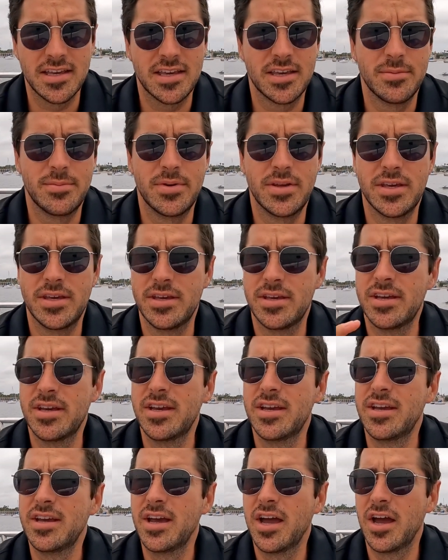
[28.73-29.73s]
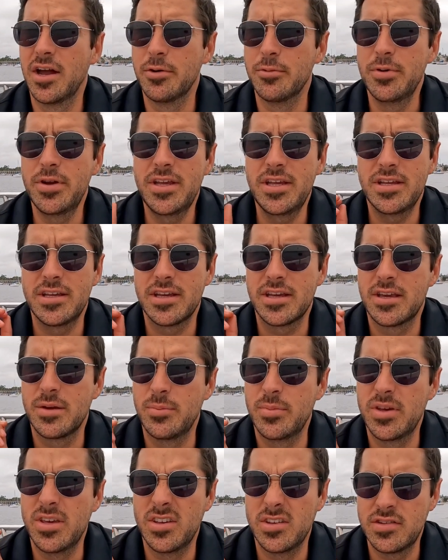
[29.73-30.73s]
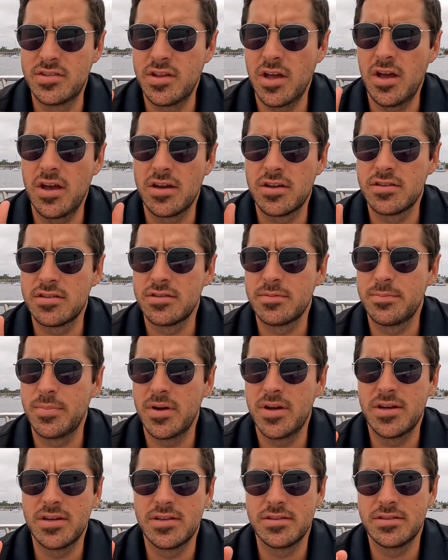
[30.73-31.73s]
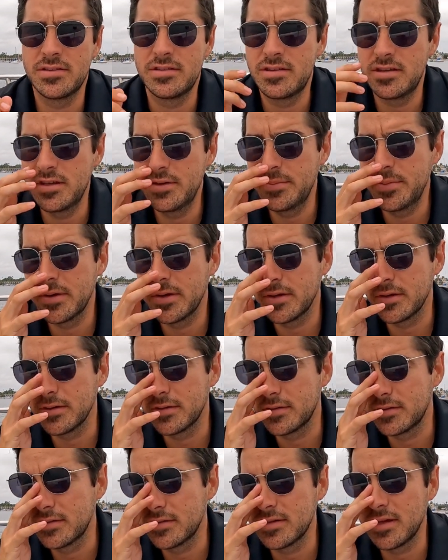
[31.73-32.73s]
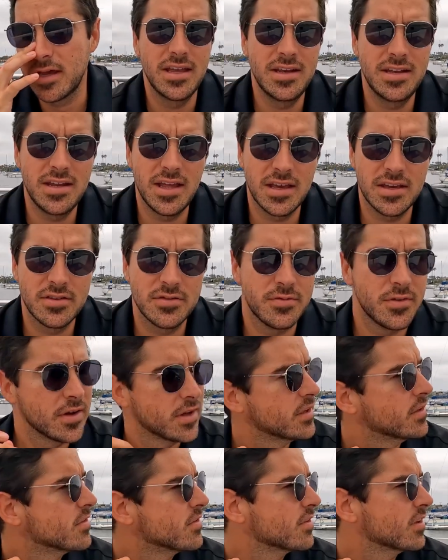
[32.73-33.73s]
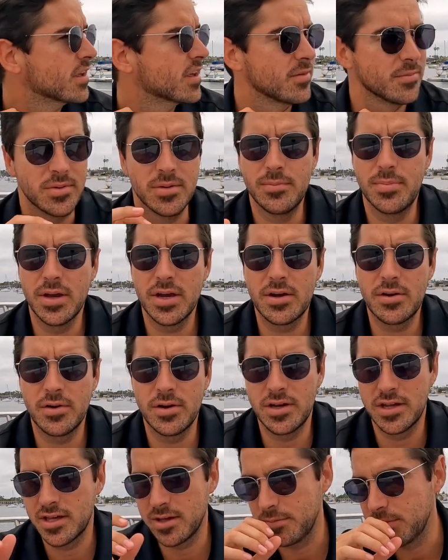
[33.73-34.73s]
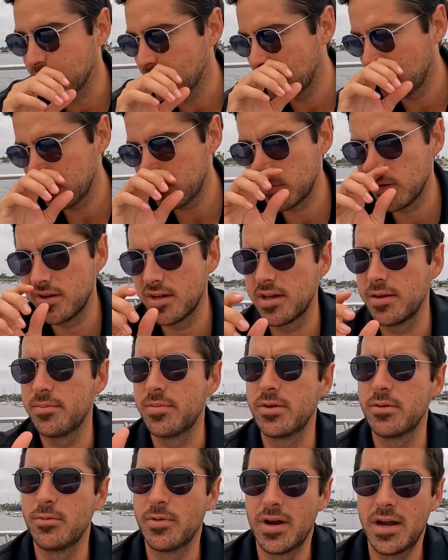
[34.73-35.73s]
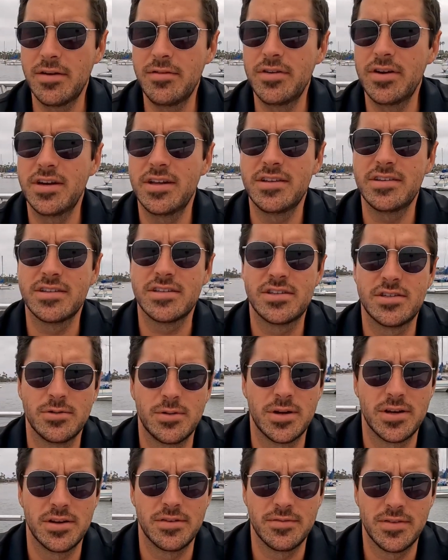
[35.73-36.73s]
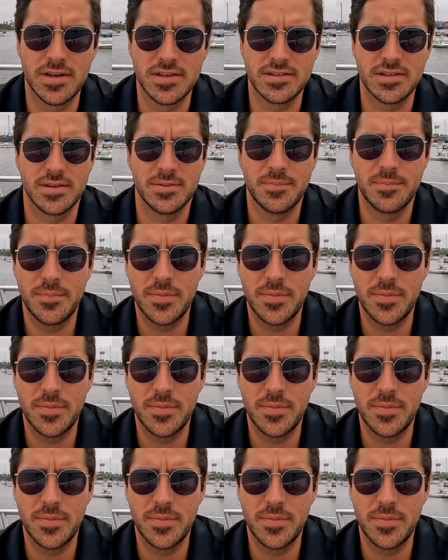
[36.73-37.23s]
It could be a REIT, it could be stocks, bonds, T-bills, index funds, it can be Bitcoin, it can be crypto, it can be whatever it is that you want to invest in.